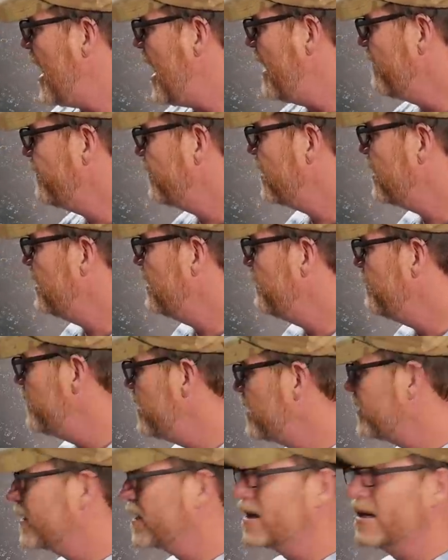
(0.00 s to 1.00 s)
African
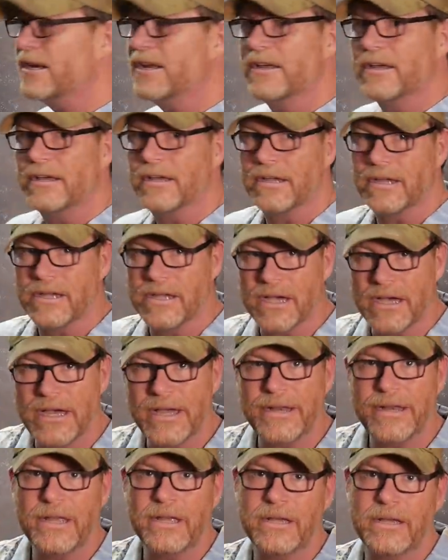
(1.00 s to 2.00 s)
American
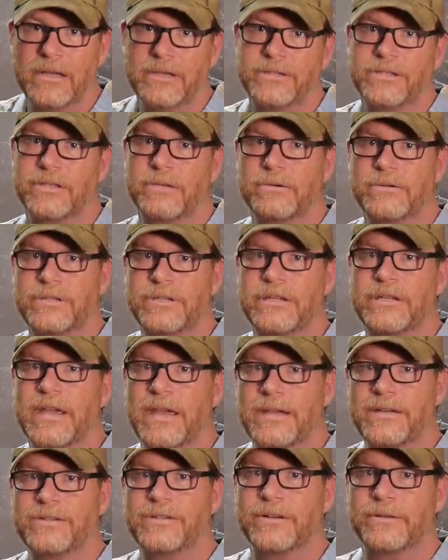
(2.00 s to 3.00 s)
Gun
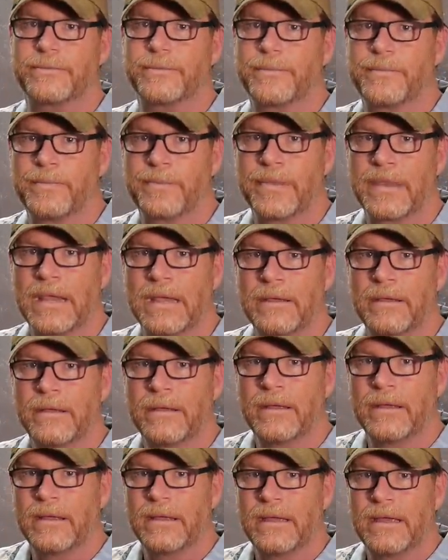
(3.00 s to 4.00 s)
Association.
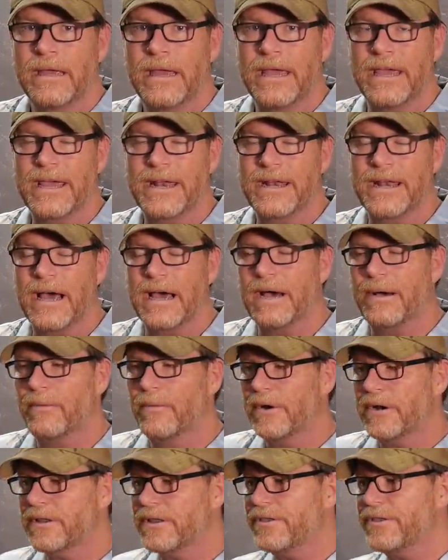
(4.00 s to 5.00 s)
And uh,
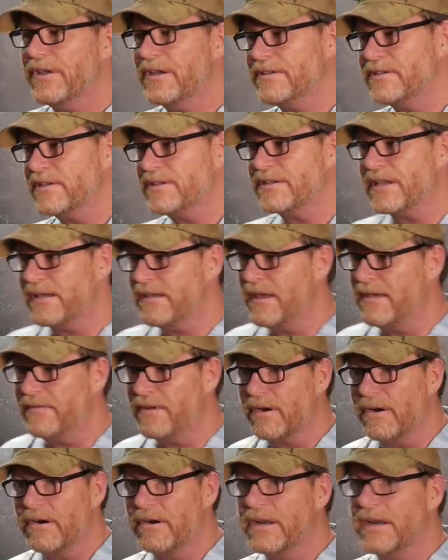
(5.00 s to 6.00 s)
one of the things is, I
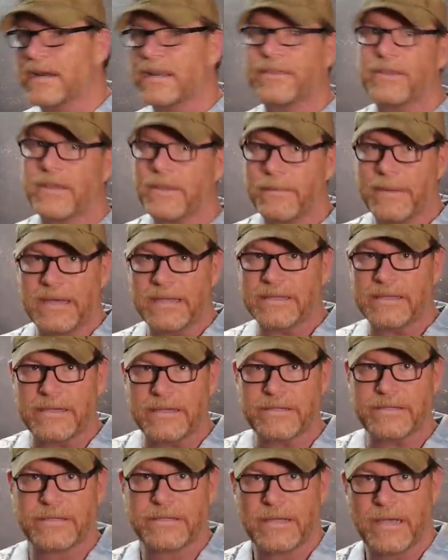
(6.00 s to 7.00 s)
haven't heard anything about
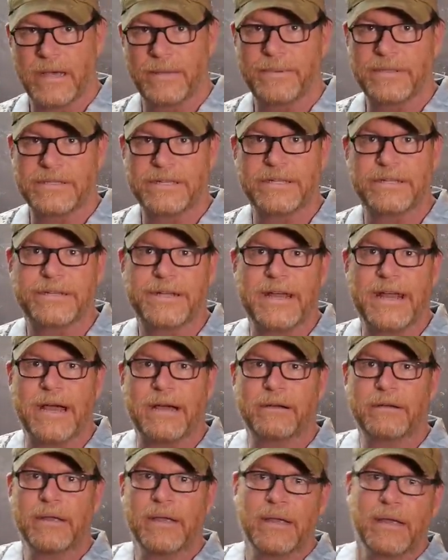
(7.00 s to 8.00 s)
this up until
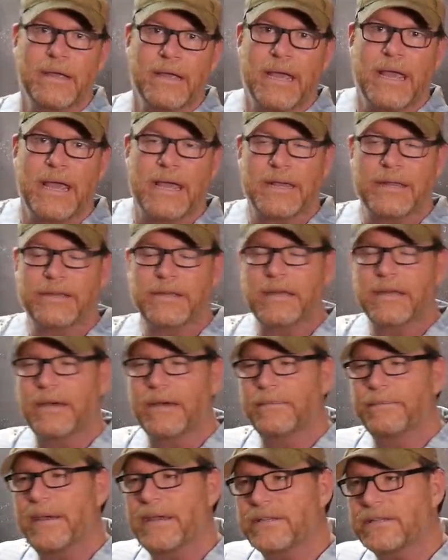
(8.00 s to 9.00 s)
now. And
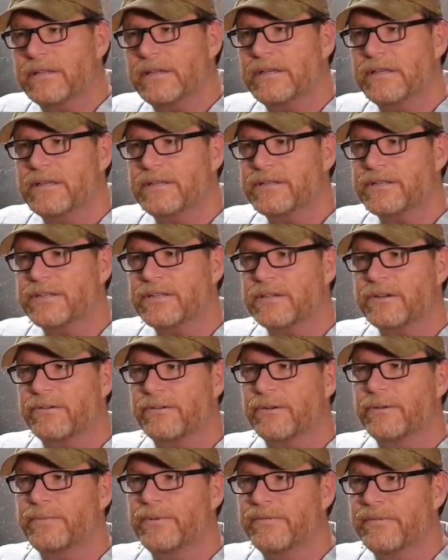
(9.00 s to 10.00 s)
uh, basically, this is a
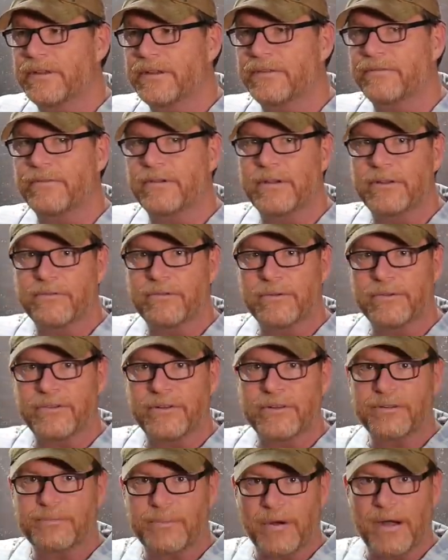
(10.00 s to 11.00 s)
group of individuals,
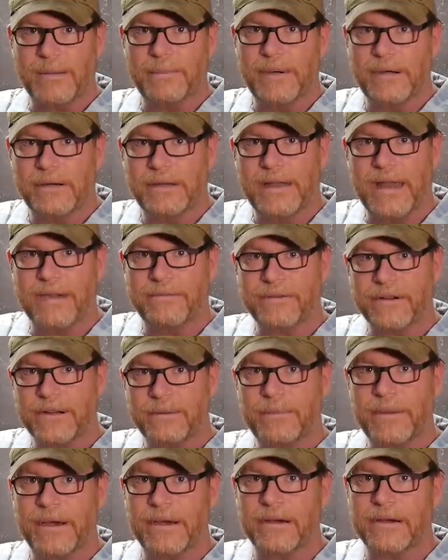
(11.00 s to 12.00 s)
and it's primarily African
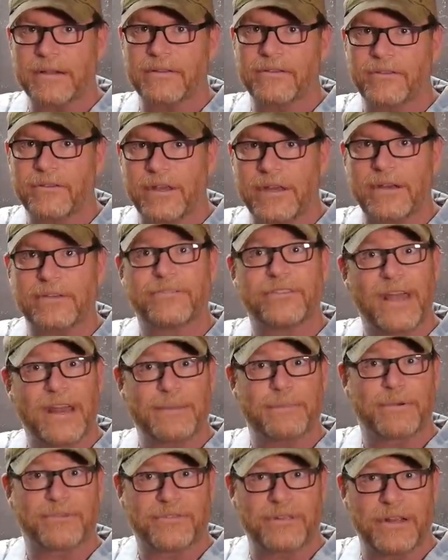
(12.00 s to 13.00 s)
Americans. And there's
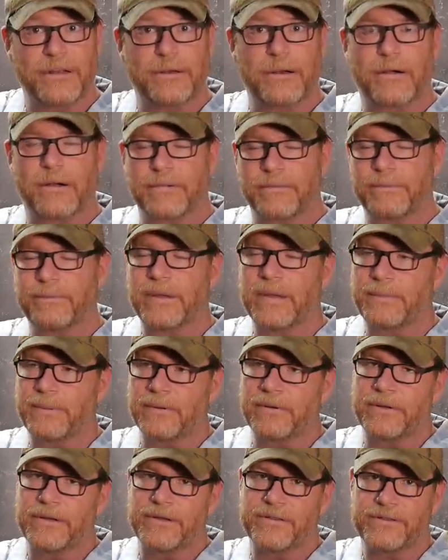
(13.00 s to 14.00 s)
90% of
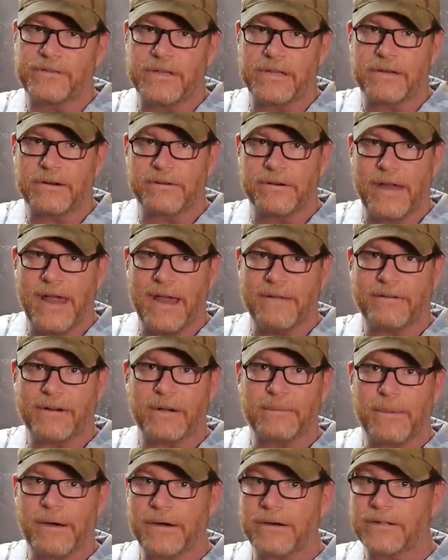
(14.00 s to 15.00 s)
people in this thing are
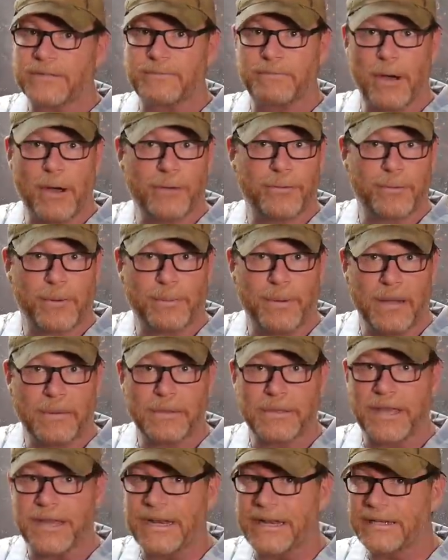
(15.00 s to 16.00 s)
African Americans, both
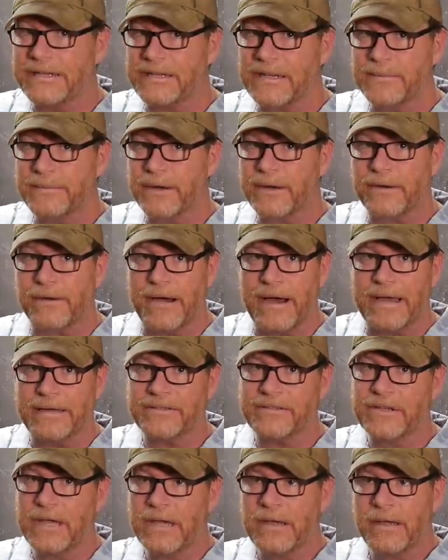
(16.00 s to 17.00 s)
Republican and
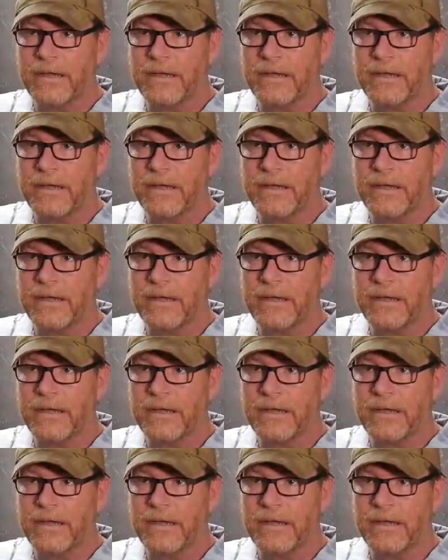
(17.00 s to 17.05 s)
Democrats.